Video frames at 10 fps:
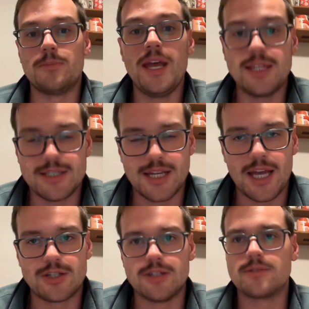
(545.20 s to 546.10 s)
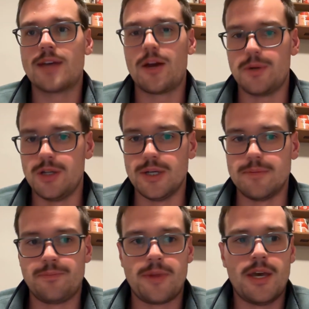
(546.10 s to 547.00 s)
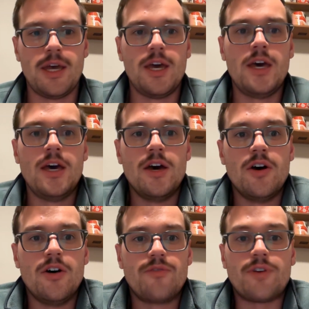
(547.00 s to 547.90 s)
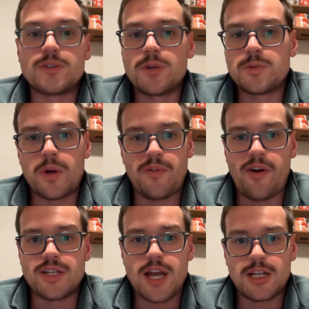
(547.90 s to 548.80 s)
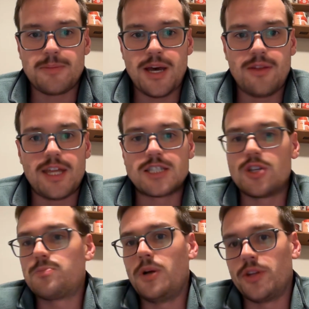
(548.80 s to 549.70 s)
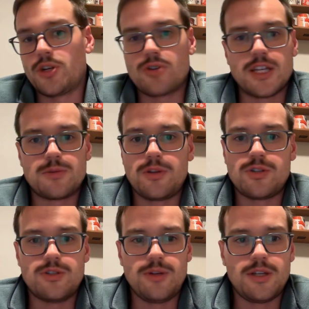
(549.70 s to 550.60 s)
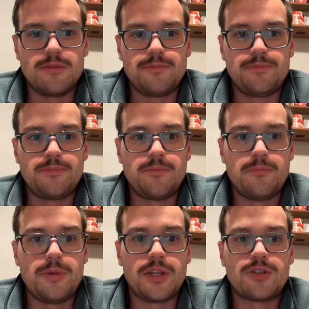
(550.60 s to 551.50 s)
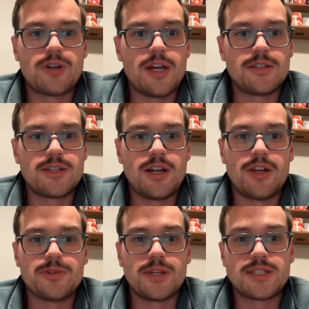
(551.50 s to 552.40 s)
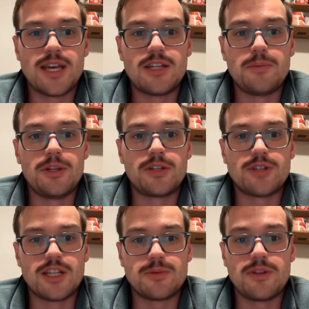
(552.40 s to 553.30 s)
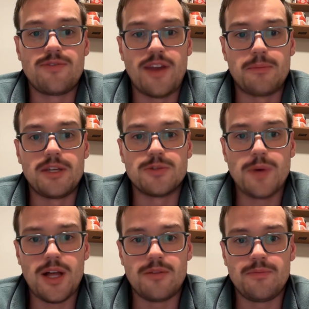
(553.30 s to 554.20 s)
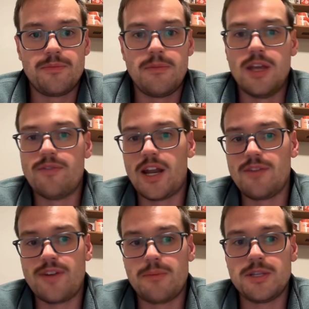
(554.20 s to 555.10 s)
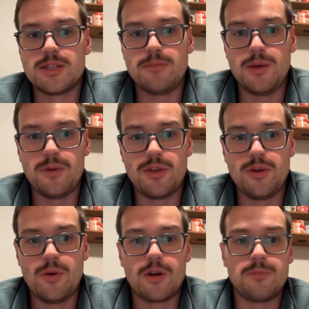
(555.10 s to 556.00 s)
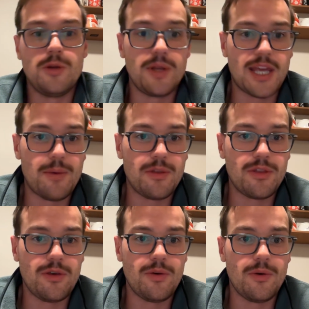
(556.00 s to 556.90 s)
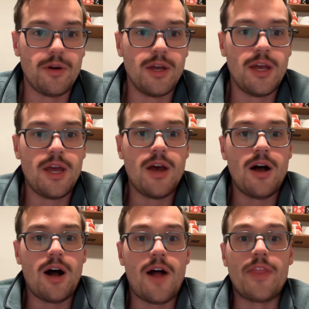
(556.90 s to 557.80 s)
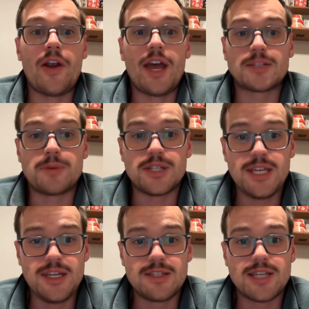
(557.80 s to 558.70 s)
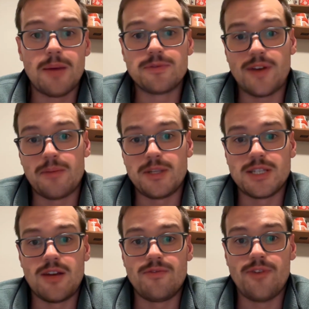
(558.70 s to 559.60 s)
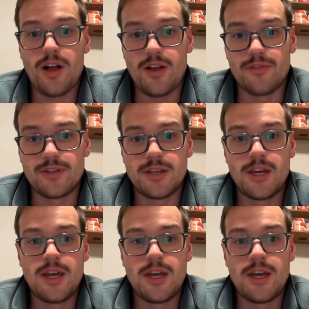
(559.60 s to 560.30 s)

to make these connections, how do we do it? First one is one we've already talked about, and that's just building trust with your student. Building trust can also extend to building trust with the family as well. Inviting families to meet with you or communicate with you on their expertise helps families get involved.